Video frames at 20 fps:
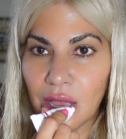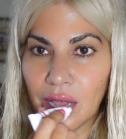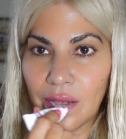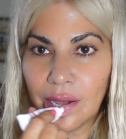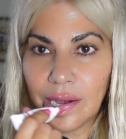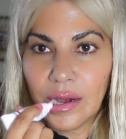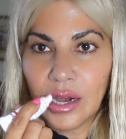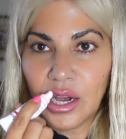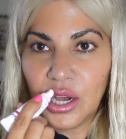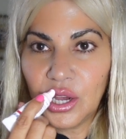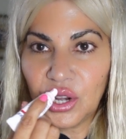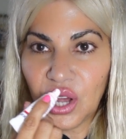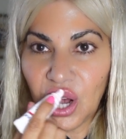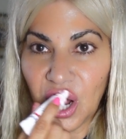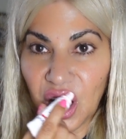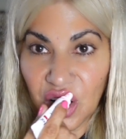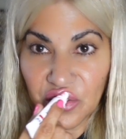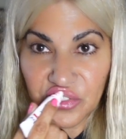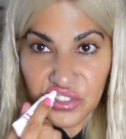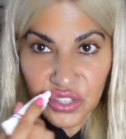And I
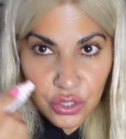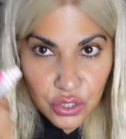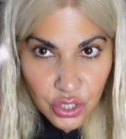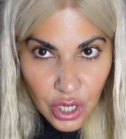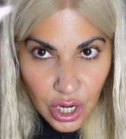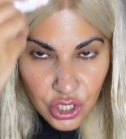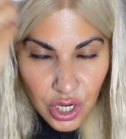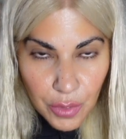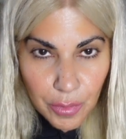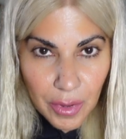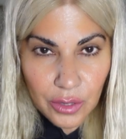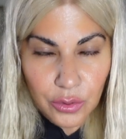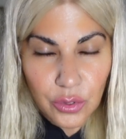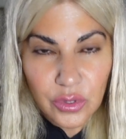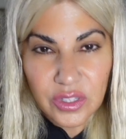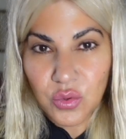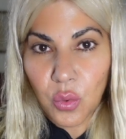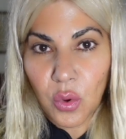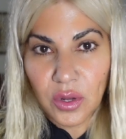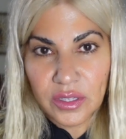have to touch up my
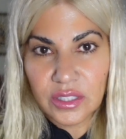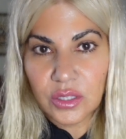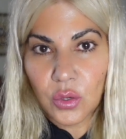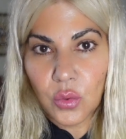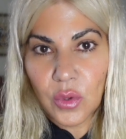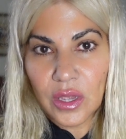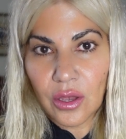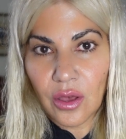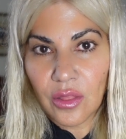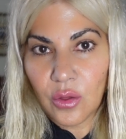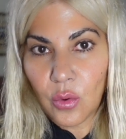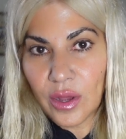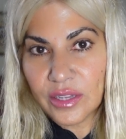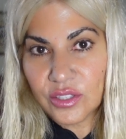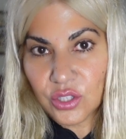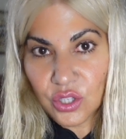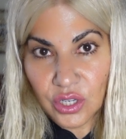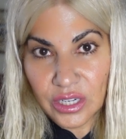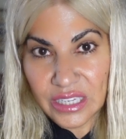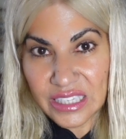roots once a week,
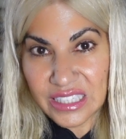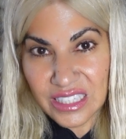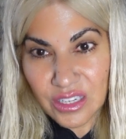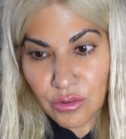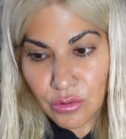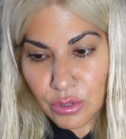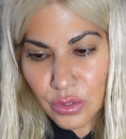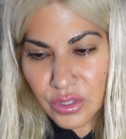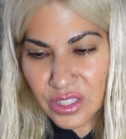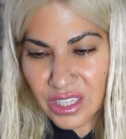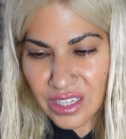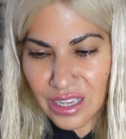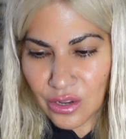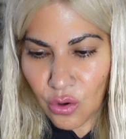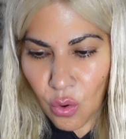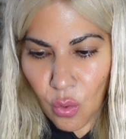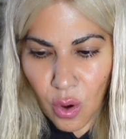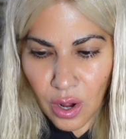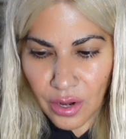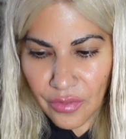otherwise you're gonna see roots and I
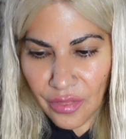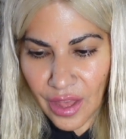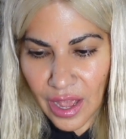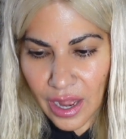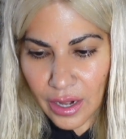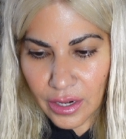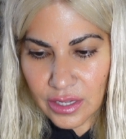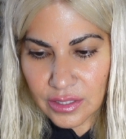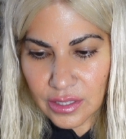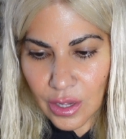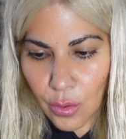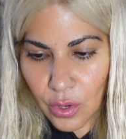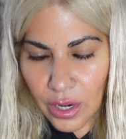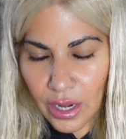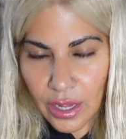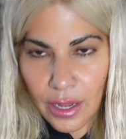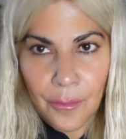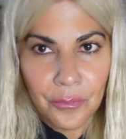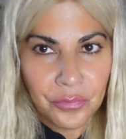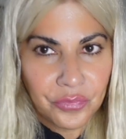don't want that because I
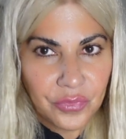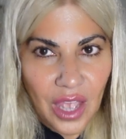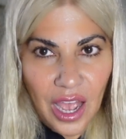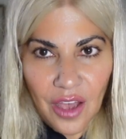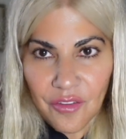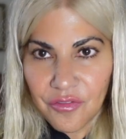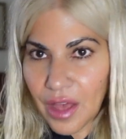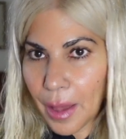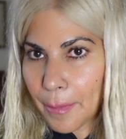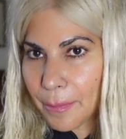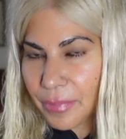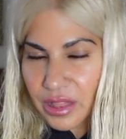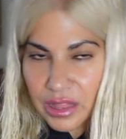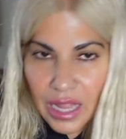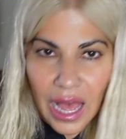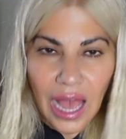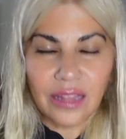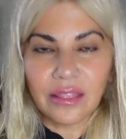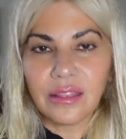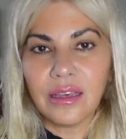wanna have that
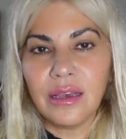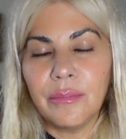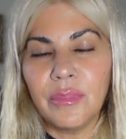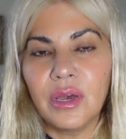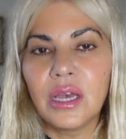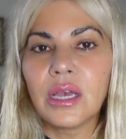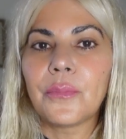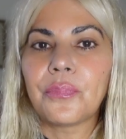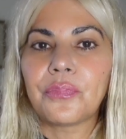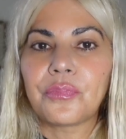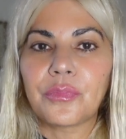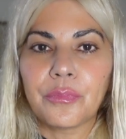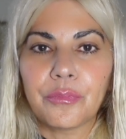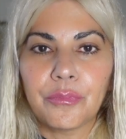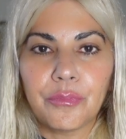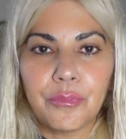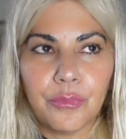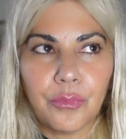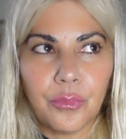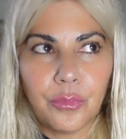platinum
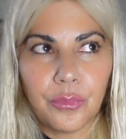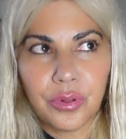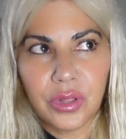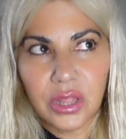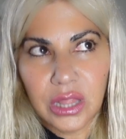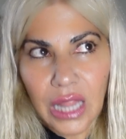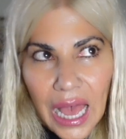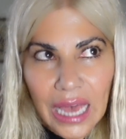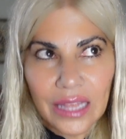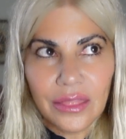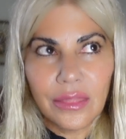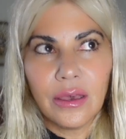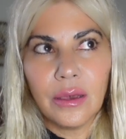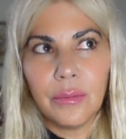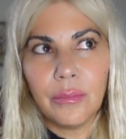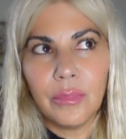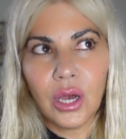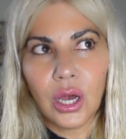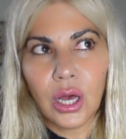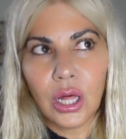
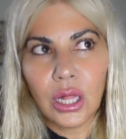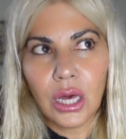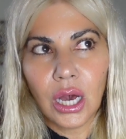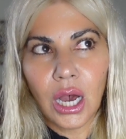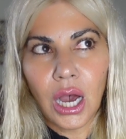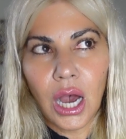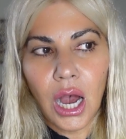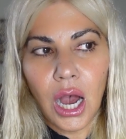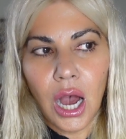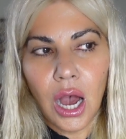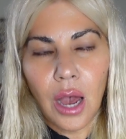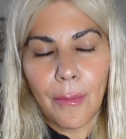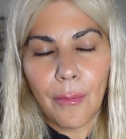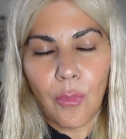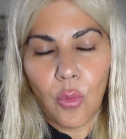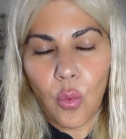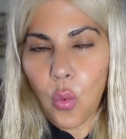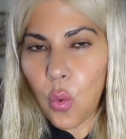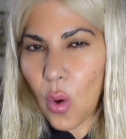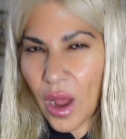Platinum uh,
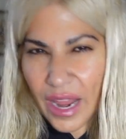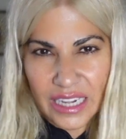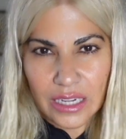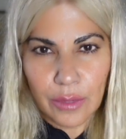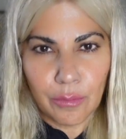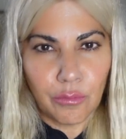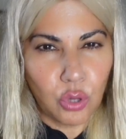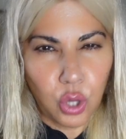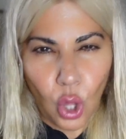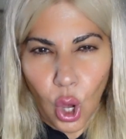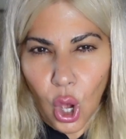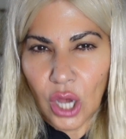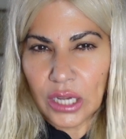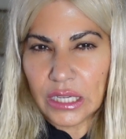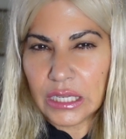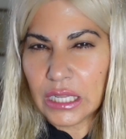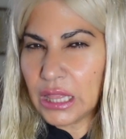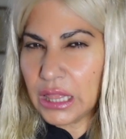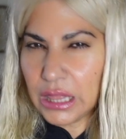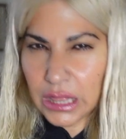White
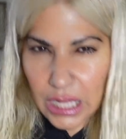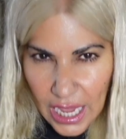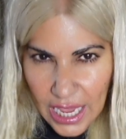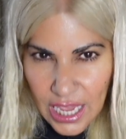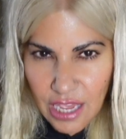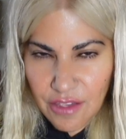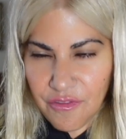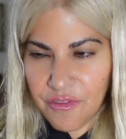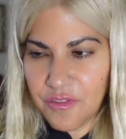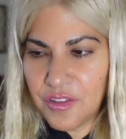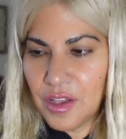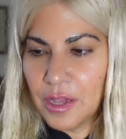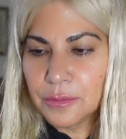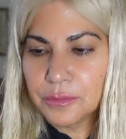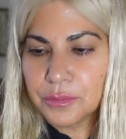Blonde Life.